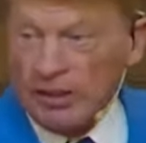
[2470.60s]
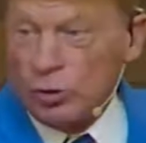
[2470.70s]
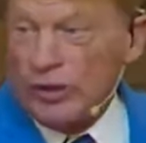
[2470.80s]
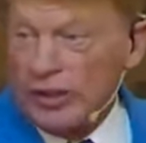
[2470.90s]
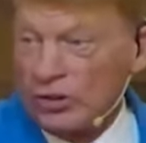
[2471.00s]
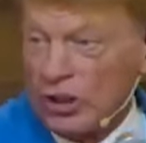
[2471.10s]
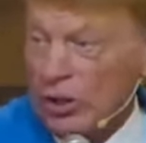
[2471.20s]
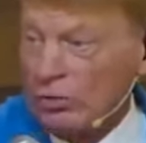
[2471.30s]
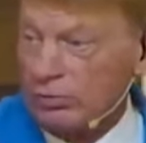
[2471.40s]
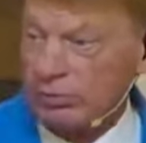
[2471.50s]
he'd be 20
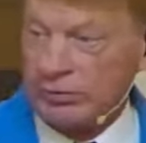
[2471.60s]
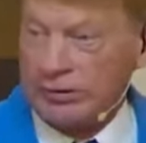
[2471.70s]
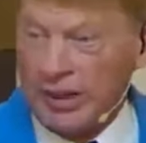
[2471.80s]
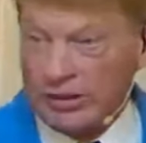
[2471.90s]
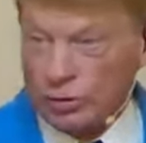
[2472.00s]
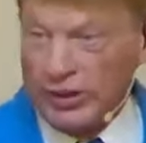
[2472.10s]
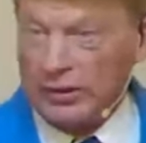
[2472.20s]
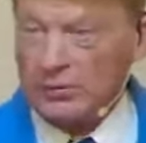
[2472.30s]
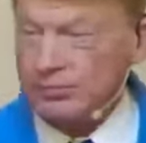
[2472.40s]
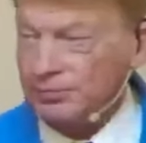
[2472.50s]
years old next
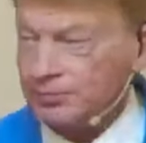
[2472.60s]
week.